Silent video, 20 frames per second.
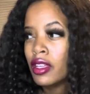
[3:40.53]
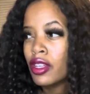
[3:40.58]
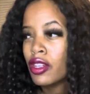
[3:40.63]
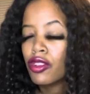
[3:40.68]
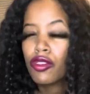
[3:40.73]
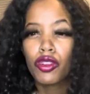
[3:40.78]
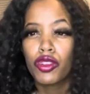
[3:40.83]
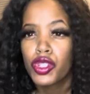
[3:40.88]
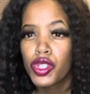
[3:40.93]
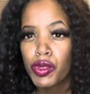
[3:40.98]

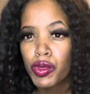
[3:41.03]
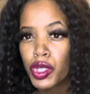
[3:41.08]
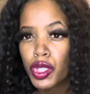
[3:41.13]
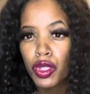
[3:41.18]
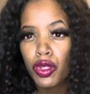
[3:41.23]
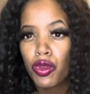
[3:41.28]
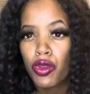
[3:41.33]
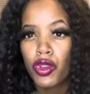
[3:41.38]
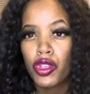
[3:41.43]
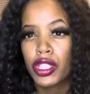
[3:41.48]
grocery
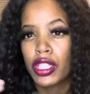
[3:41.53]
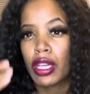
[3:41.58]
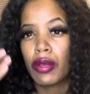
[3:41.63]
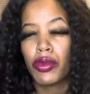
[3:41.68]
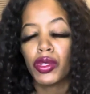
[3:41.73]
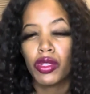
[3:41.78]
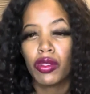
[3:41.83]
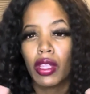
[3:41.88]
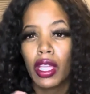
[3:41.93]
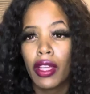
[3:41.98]
stores and I
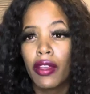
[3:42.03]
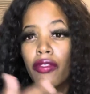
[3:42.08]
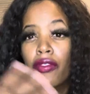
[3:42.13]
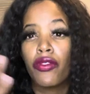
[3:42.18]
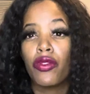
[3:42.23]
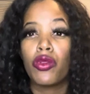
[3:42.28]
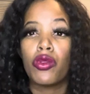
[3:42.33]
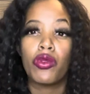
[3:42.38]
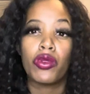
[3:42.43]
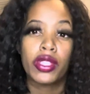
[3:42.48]
would do like
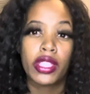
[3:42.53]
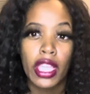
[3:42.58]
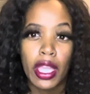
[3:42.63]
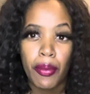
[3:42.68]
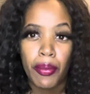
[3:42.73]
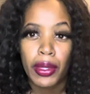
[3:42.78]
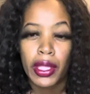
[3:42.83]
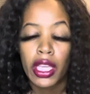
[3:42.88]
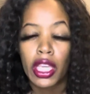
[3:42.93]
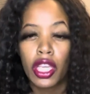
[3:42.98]
food
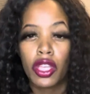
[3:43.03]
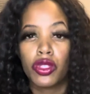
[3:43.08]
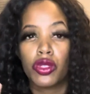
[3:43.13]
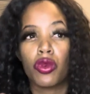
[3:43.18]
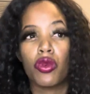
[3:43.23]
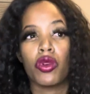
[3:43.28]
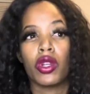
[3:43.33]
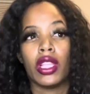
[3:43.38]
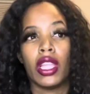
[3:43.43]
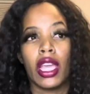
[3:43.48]
samplings
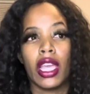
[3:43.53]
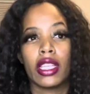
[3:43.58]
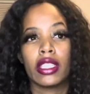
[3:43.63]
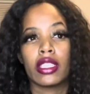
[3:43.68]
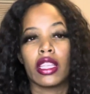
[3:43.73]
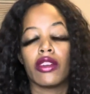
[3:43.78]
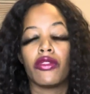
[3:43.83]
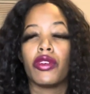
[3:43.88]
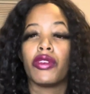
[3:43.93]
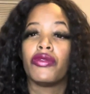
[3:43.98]
or like
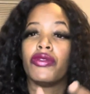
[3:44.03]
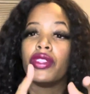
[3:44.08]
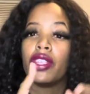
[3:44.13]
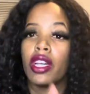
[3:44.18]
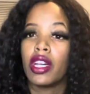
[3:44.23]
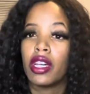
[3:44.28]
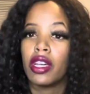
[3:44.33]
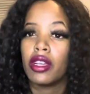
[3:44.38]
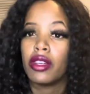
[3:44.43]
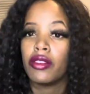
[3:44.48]
stuff of
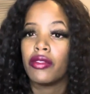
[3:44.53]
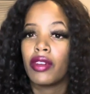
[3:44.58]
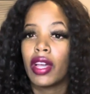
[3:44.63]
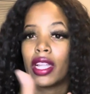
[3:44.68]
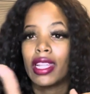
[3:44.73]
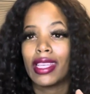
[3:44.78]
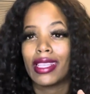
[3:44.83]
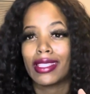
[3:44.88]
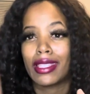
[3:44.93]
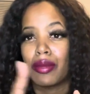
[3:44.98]
Dove. I
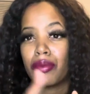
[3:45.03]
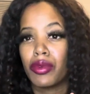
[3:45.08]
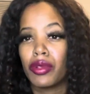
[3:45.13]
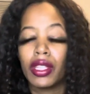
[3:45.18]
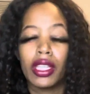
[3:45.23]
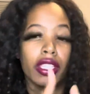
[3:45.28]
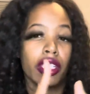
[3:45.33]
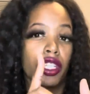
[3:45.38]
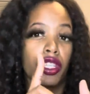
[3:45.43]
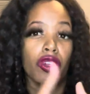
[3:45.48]
like sample
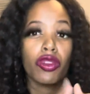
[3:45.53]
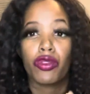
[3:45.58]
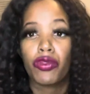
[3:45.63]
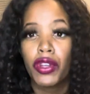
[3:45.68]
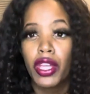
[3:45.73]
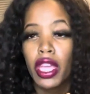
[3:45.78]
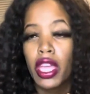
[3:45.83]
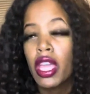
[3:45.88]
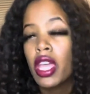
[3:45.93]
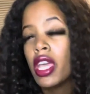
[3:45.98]
like
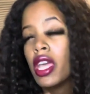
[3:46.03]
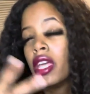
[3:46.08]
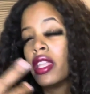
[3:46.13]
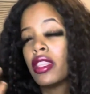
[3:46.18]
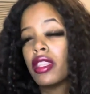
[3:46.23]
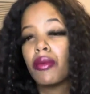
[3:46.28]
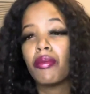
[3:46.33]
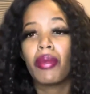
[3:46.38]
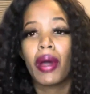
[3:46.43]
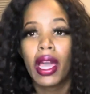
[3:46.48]
deodorant,
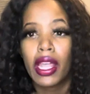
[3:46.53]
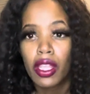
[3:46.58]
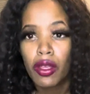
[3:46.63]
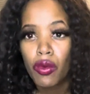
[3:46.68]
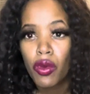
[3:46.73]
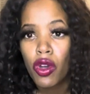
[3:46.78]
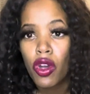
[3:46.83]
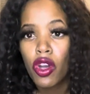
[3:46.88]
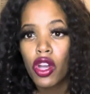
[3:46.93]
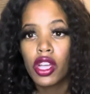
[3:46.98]
the body
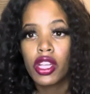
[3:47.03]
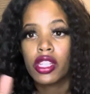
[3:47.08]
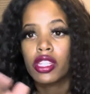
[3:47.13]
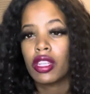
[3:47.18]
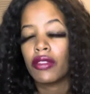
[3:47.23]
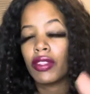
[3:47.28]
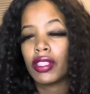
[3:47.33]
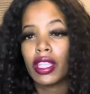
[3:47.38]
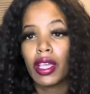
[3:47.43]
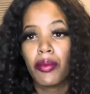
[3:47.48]
wash,
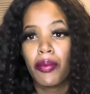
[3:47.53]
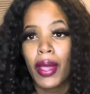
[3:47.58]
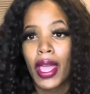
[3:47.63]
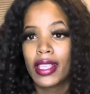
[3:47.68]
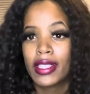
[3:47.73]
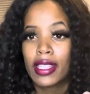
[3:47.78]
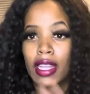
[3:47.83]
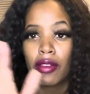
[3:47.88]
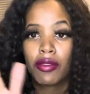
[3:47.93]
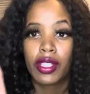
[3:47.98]
stuff like that,
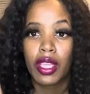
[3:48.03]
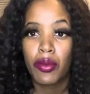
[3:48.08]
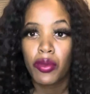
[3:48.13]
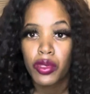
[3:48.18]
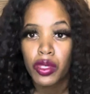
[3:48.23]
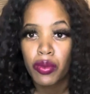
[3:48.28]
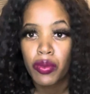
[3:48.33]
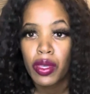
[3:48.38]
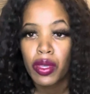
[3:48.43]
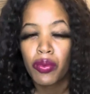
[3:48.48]
passing out samples
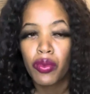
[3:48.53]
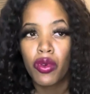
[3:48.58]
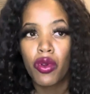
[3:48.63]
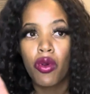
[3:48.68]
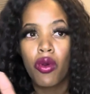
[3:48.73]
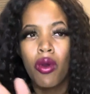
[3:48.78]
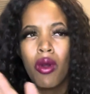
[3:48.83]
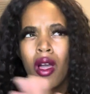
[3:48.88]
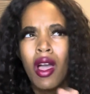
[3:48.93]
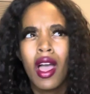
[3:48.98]
to
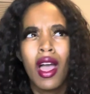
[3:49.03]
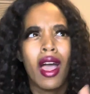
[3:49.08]
people.